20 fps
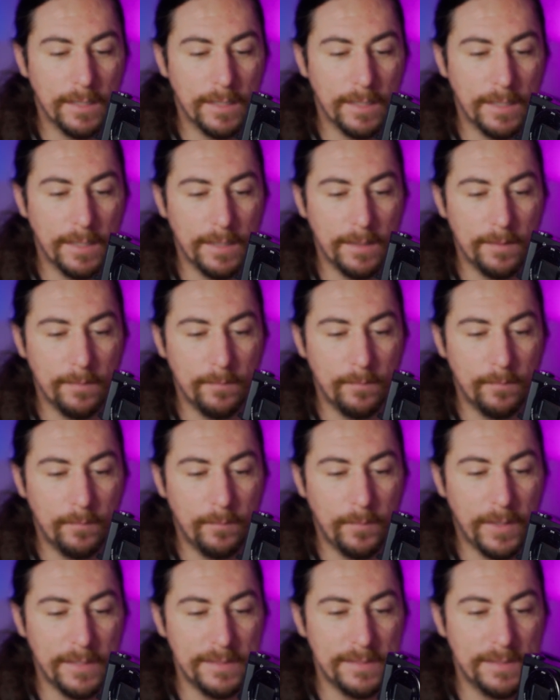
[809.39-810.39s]
And
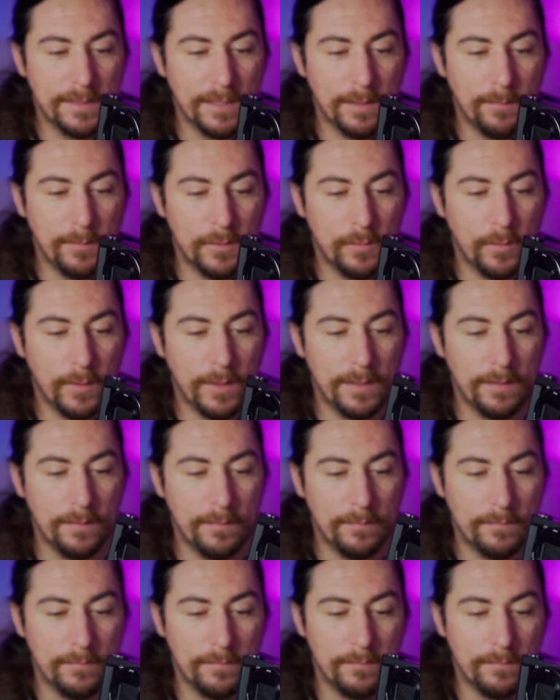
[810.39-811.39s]
basically
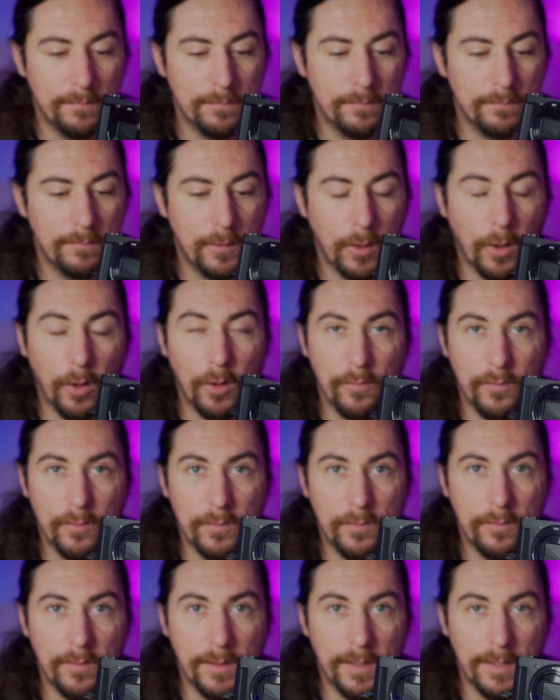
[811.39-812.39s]
between
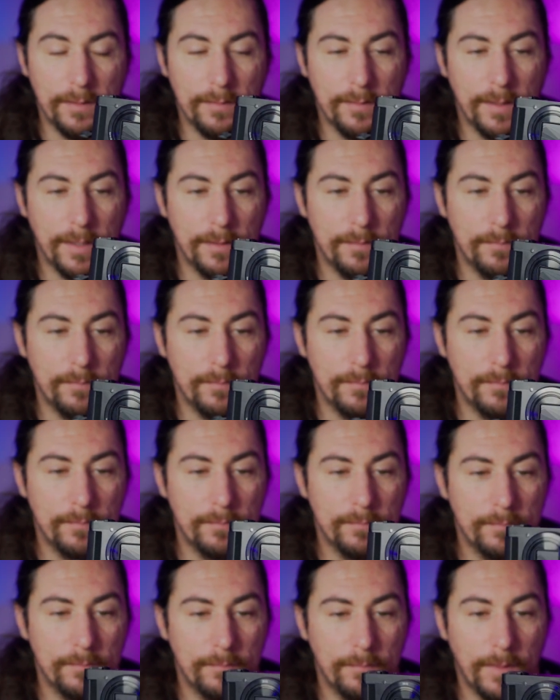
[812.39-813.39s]
COVID and
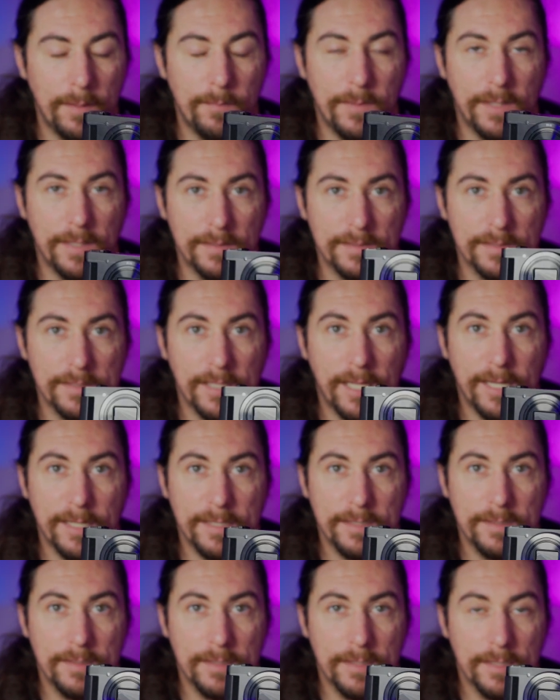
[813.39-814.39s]
me being
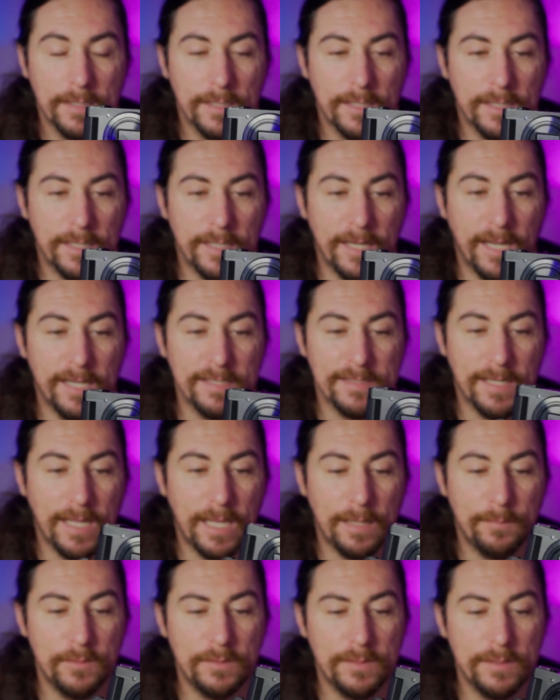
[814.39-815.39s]
slack, it hasn't
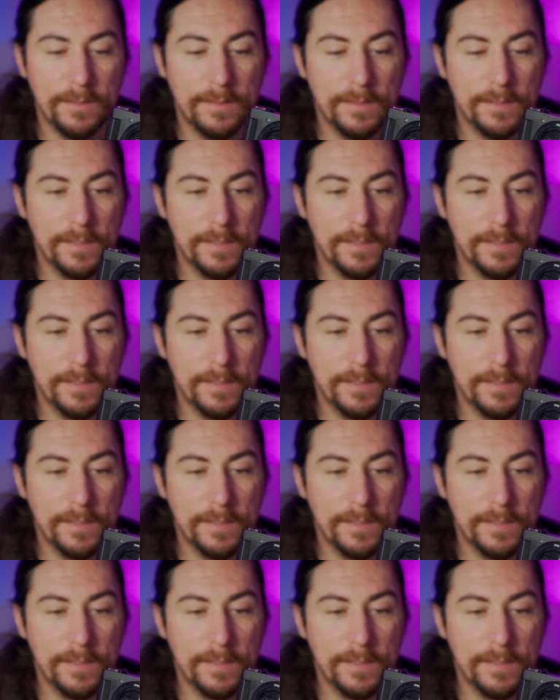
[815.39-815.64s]
happened.